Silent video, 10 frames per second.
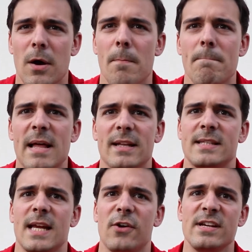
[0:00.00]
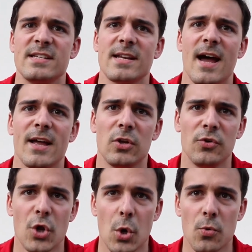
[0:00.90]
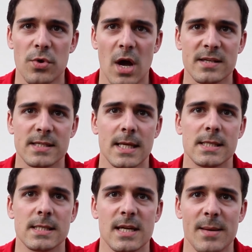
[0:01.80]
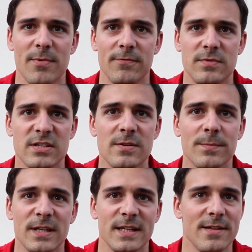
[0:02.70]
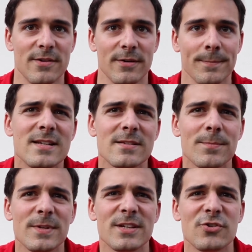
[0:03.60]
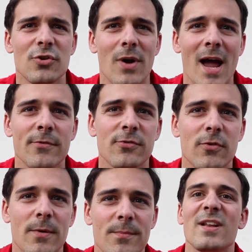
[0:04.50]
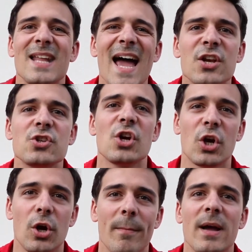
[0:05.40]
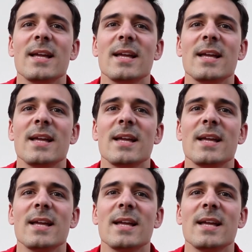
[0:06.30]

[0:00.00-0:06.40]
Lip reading: a military-style, no-nonsense type of discipline either. Discipline derives from the Latin term